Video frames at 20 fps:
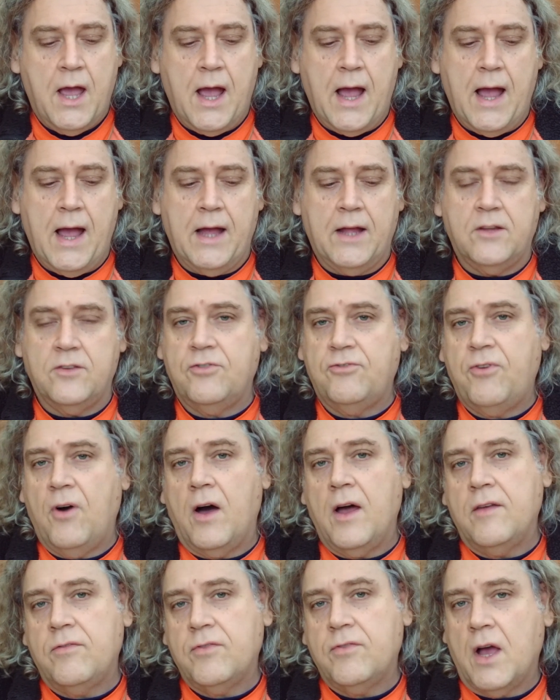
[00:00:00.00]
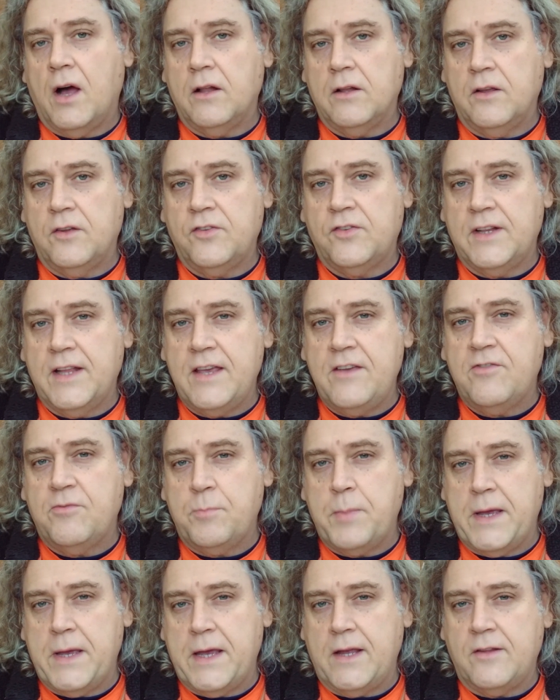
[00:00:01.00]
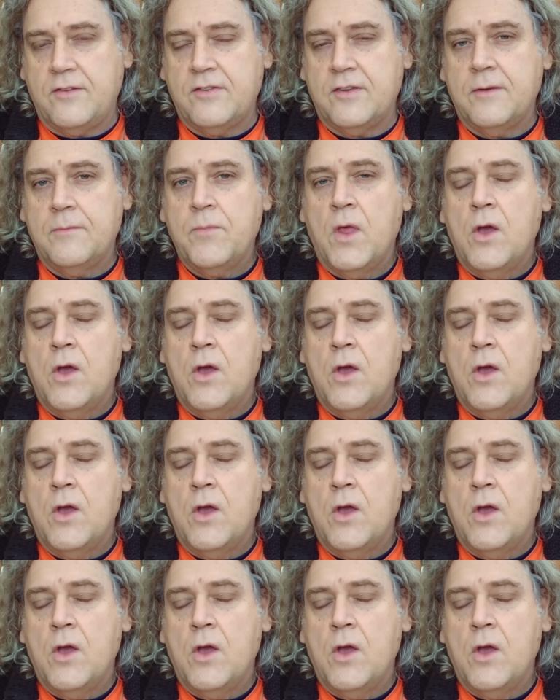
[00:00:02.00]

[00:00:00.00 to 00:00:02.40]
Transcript: and 5 colours leaf beet.